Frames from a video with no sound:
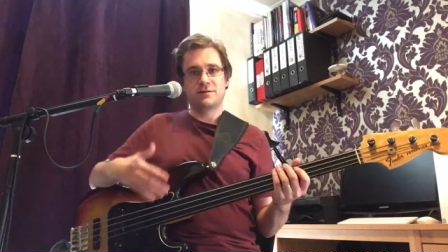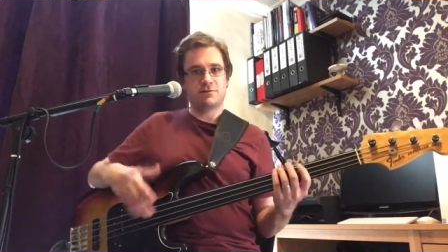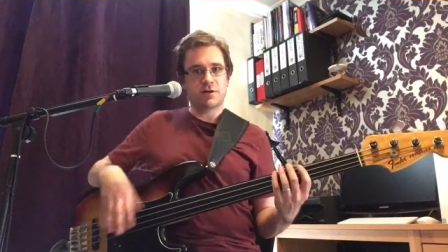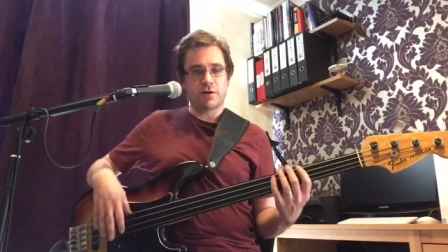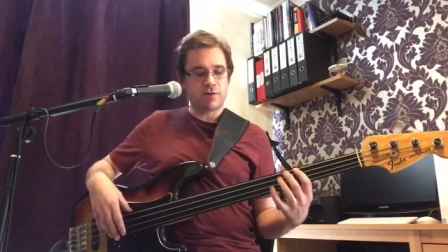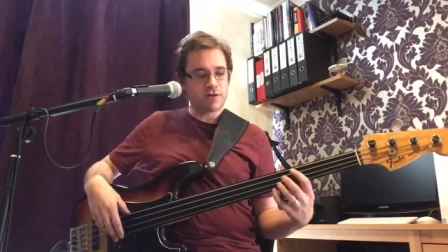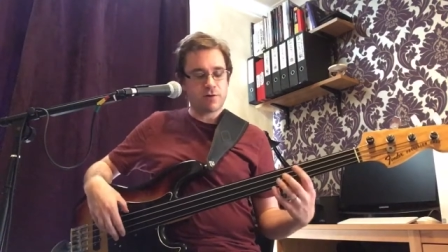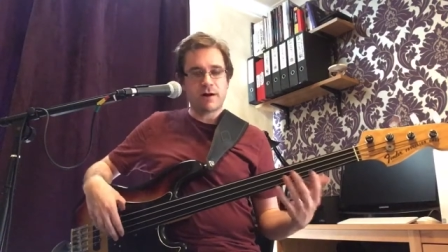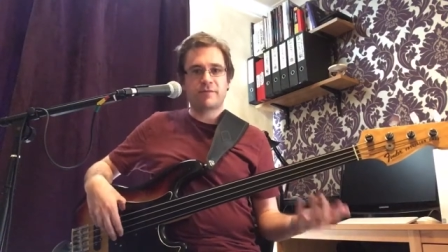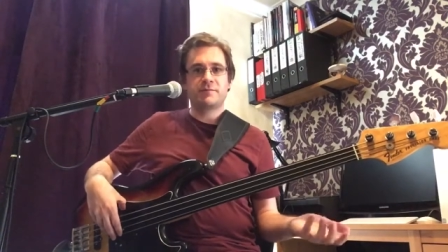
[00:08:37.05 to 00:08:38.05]
You
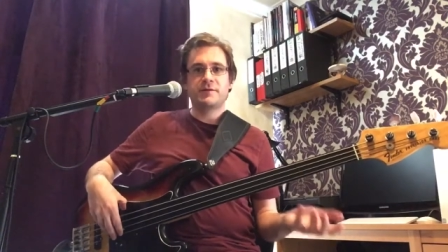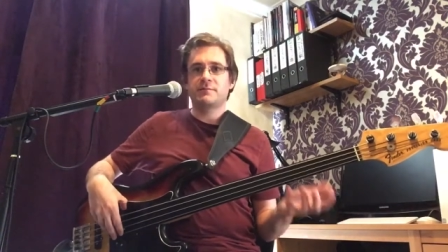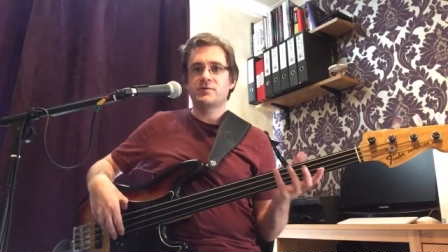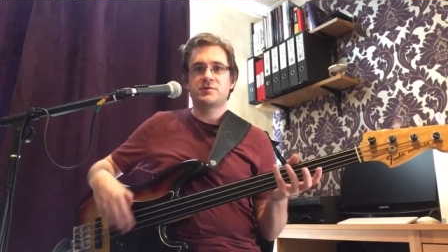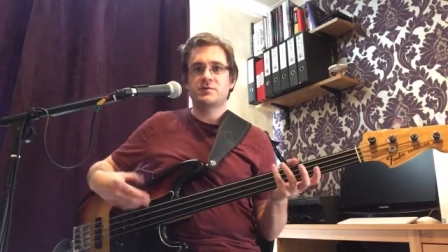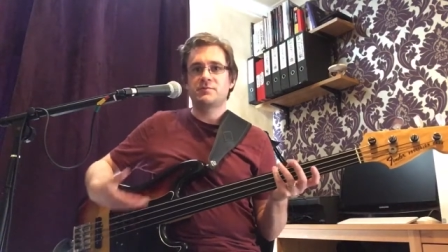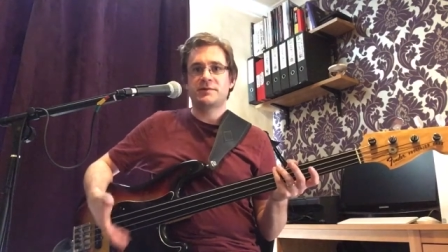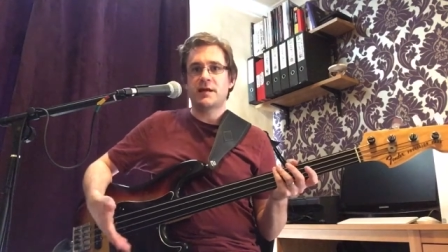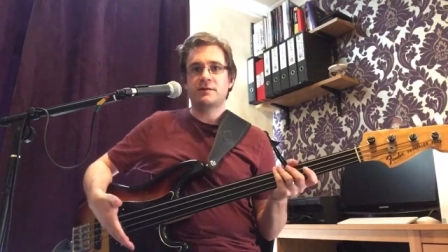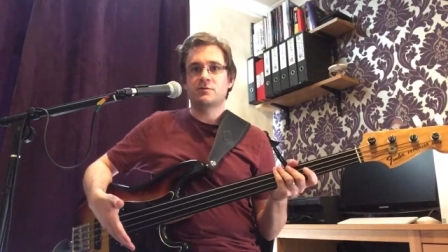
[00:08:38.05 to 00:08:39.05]
don't have to be the most super
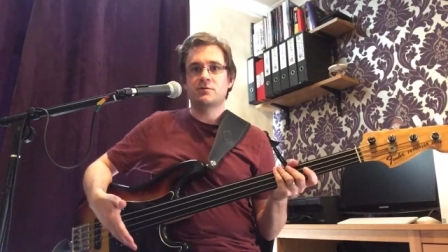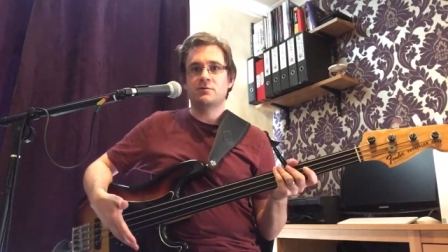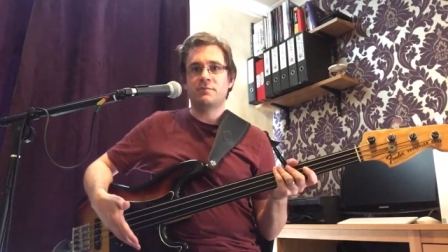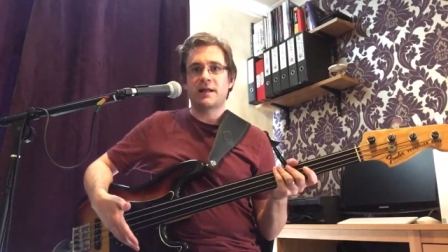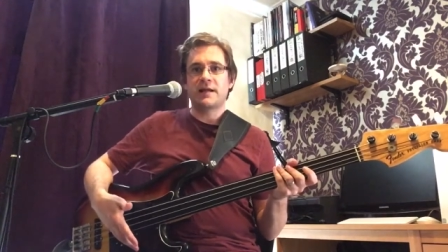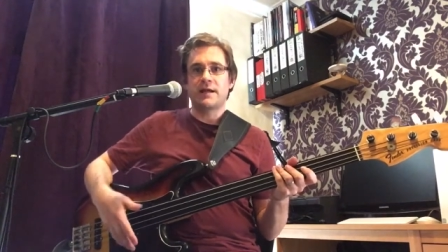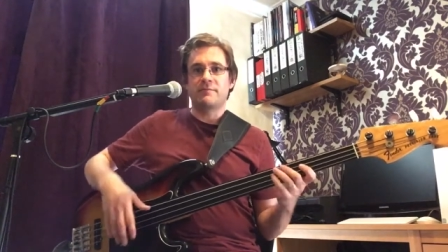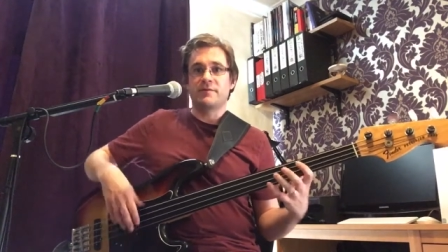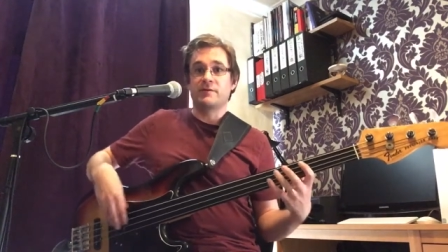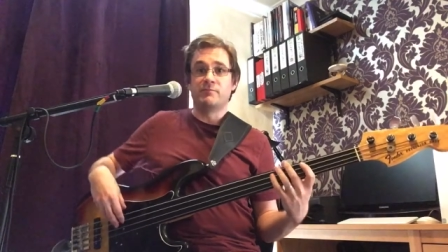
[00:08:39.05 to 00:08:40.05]
technical player,
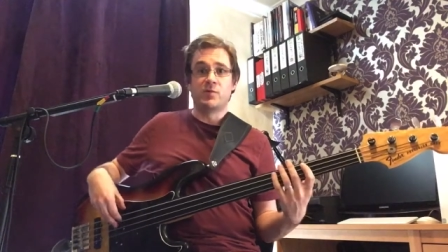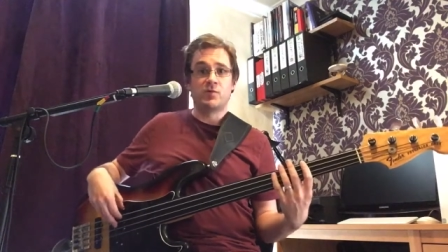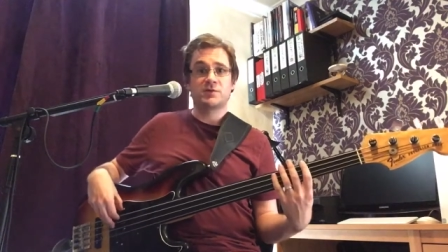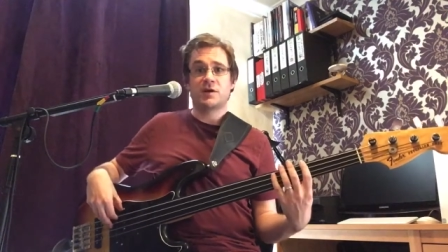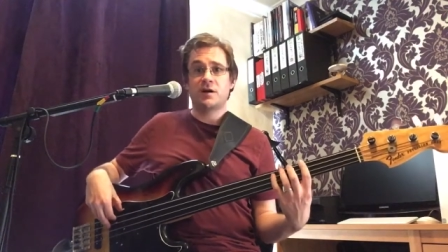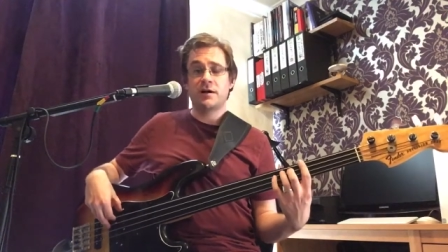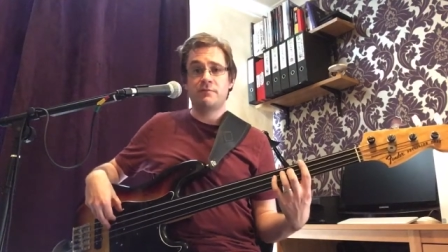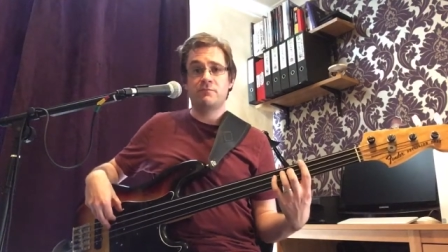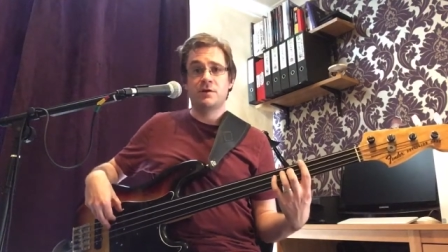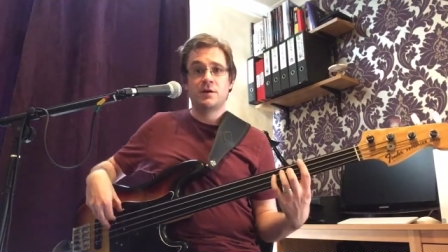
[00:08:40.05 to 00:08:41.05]
but the more
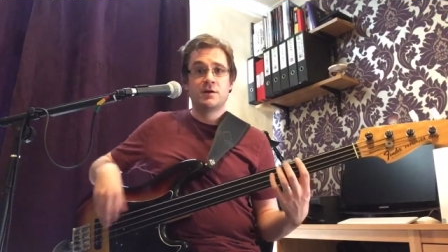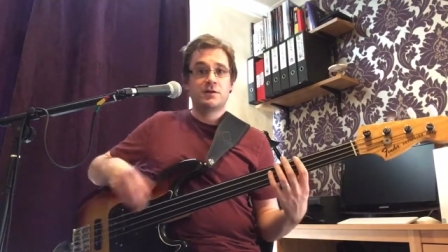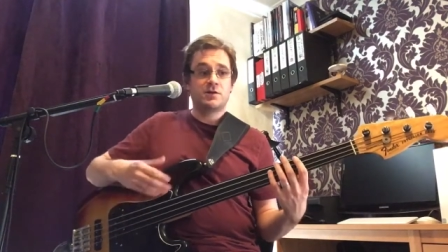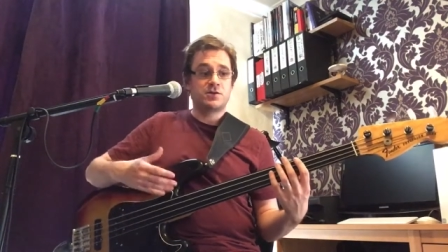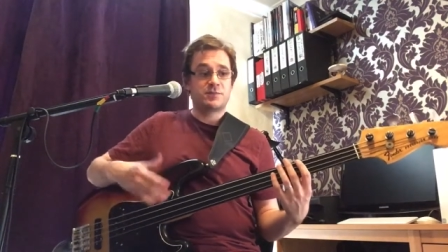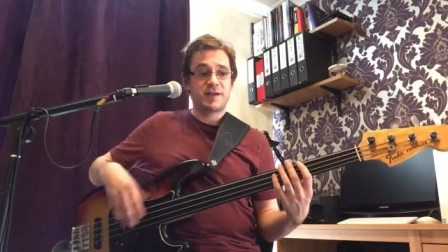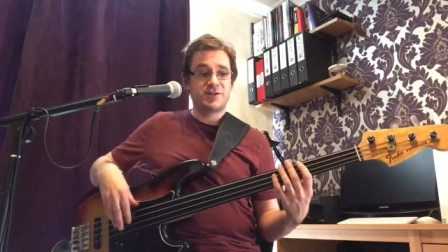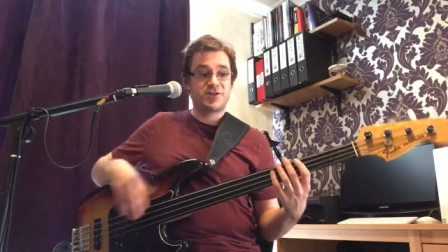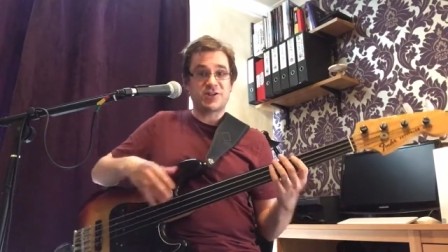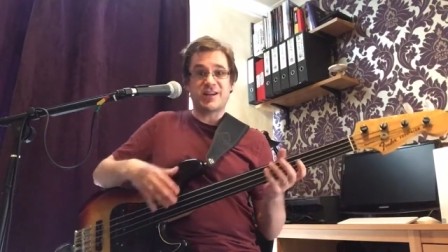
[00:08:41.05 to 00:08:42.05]
time that you
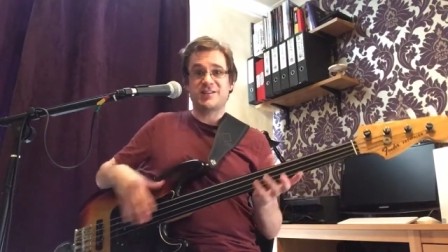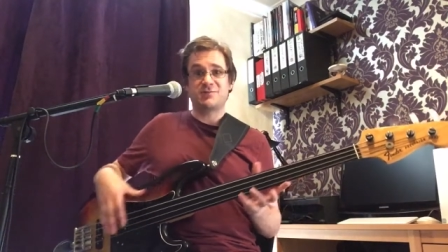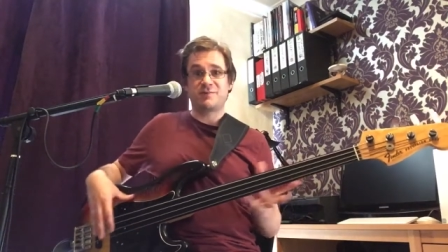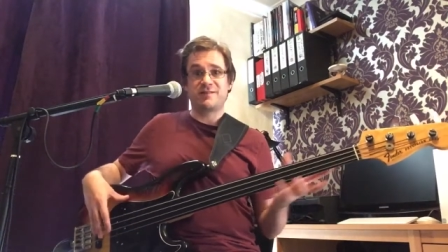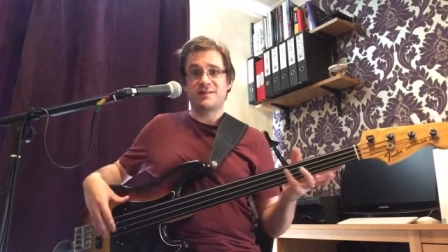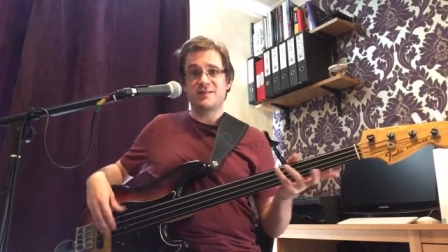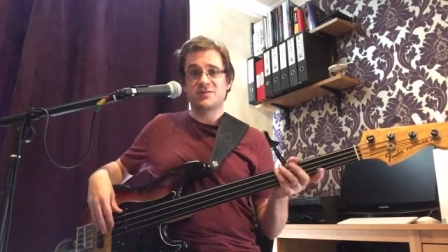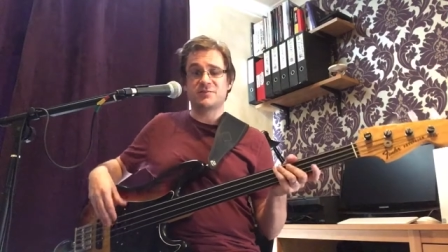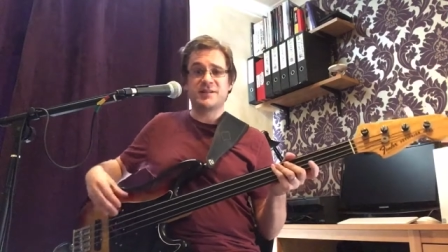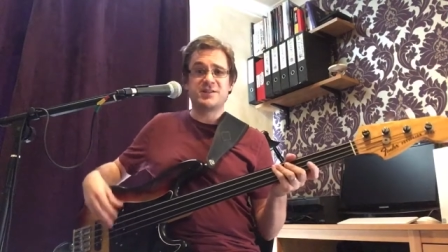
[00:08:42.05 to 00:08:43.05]
spend just with the
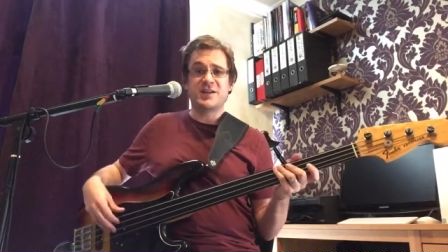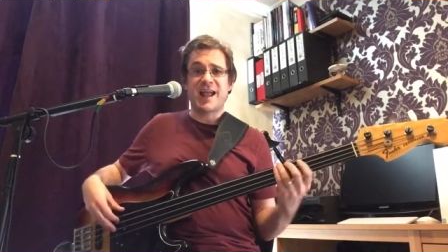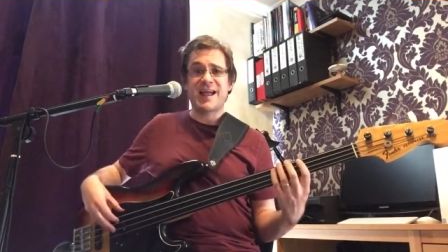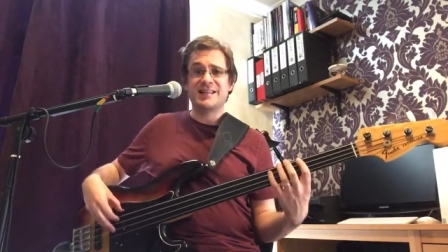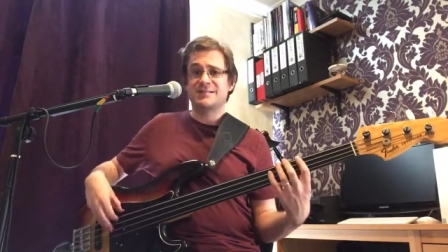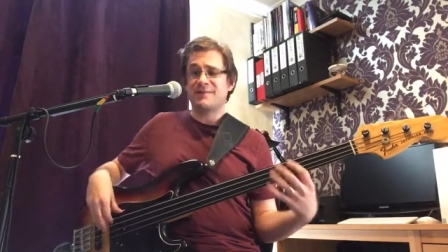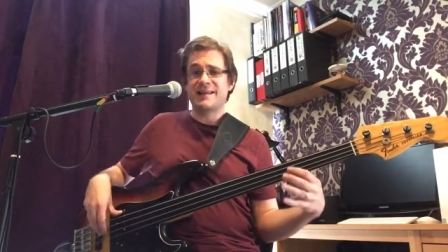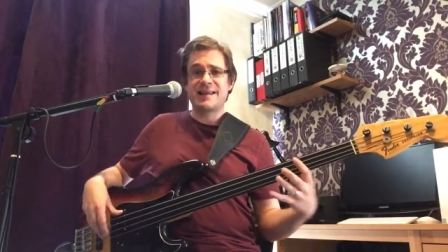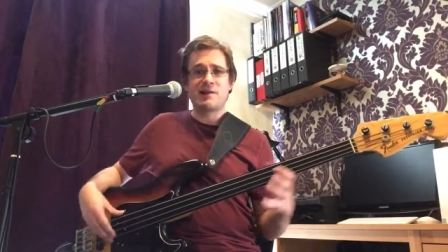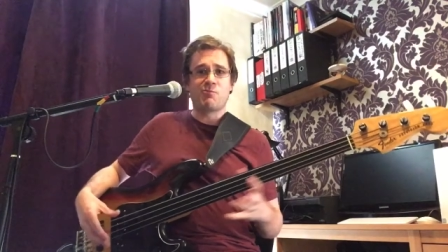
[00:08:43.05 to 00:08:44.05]
instrument in your hands,
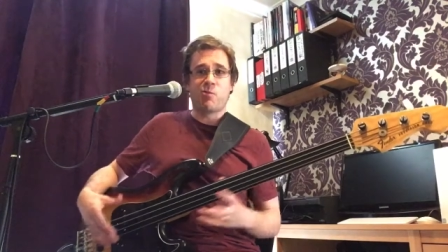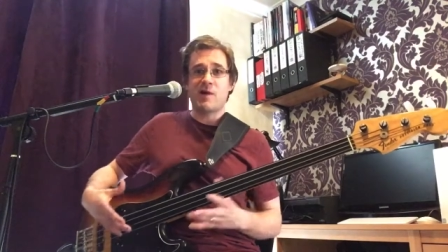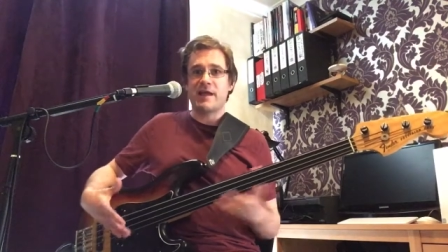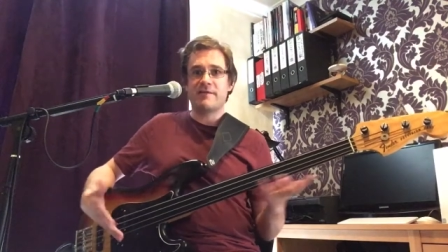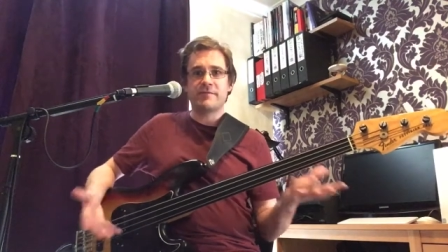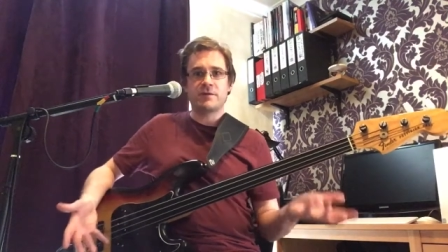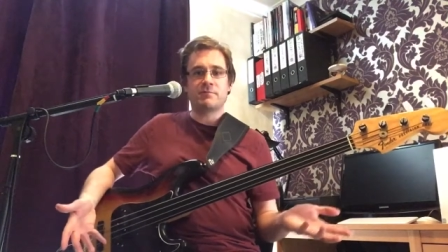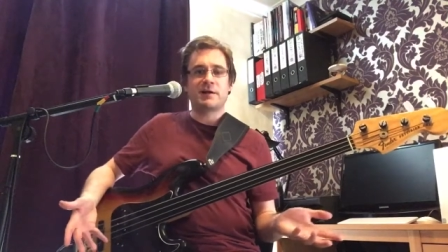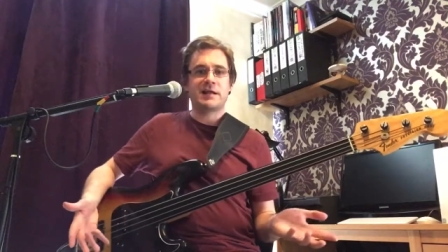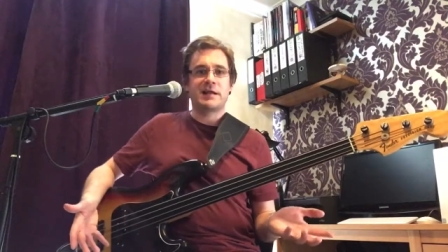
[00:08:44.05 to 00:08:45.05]
playing whatever you're
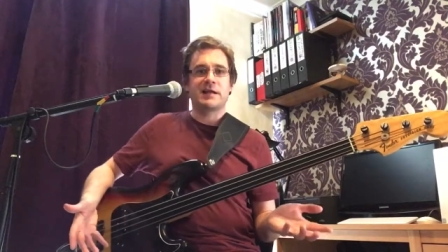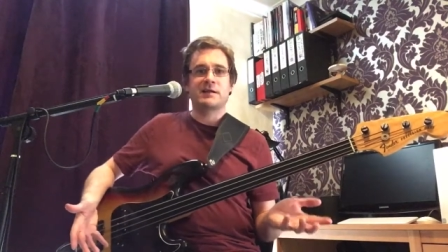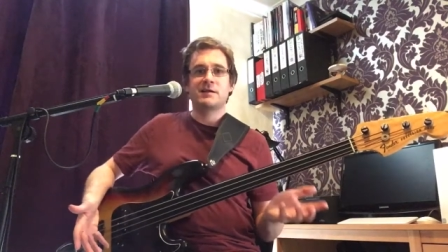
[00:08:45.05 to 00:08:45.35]
playing,